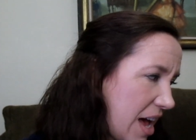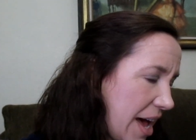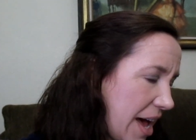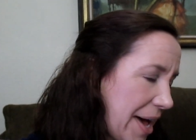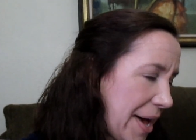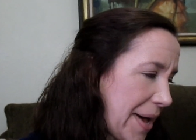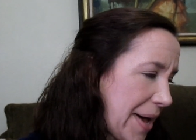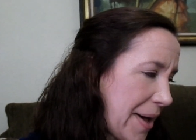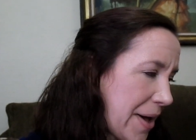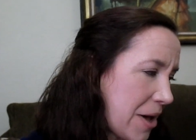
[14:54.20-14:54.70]

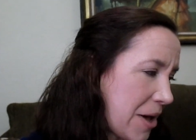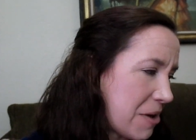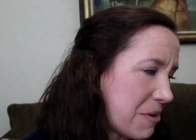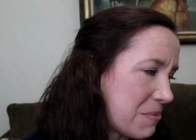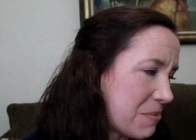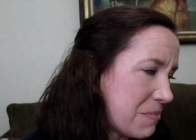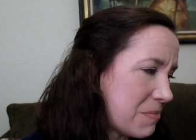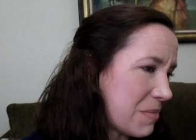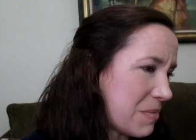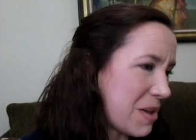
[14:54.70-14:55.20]

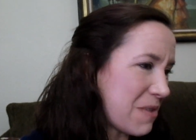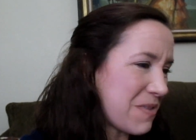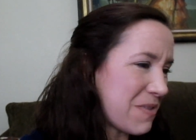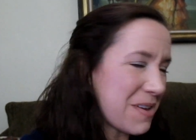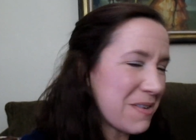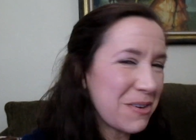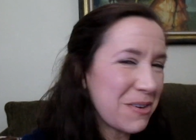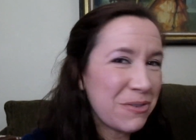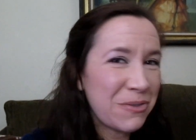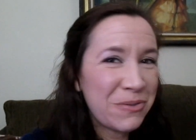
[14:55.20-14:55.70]
Um, my
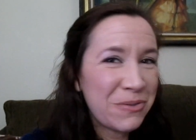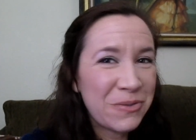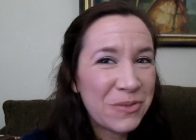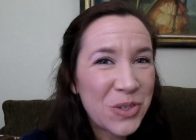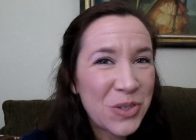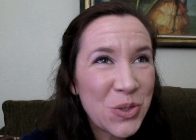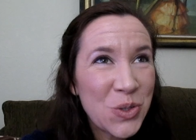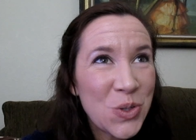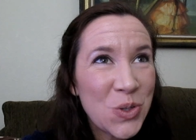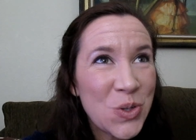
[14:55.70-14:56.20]
favorite
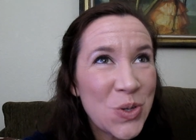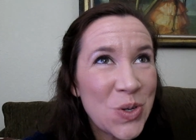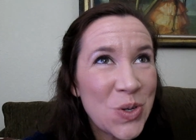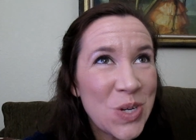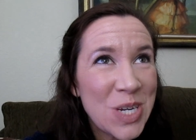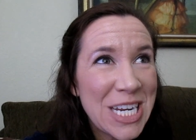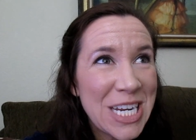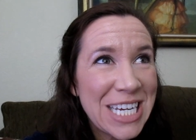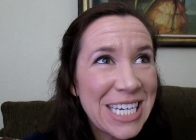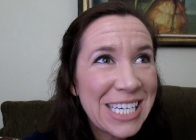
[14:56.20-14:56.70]

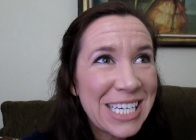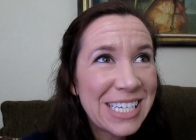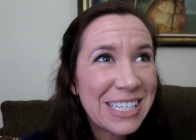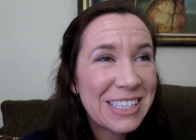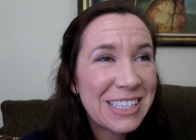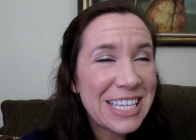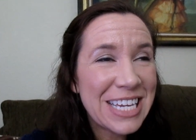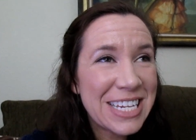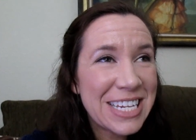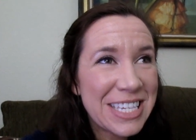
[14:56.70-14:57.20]
food,
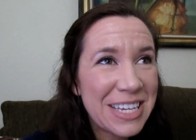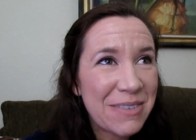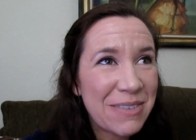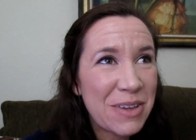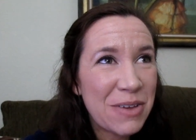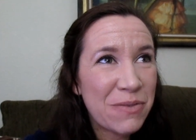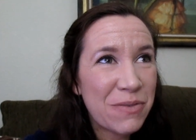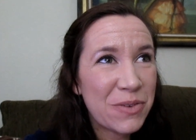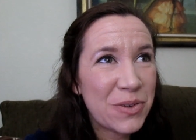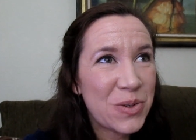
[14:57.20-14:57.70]

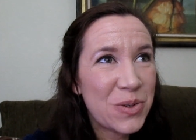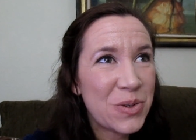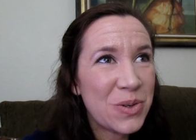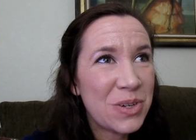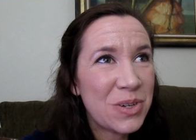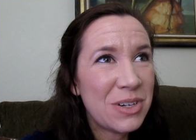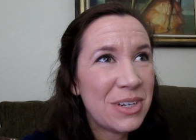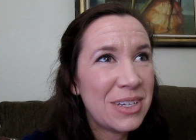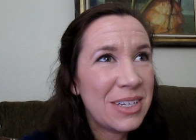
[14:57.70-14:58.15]
Thanksgiving food.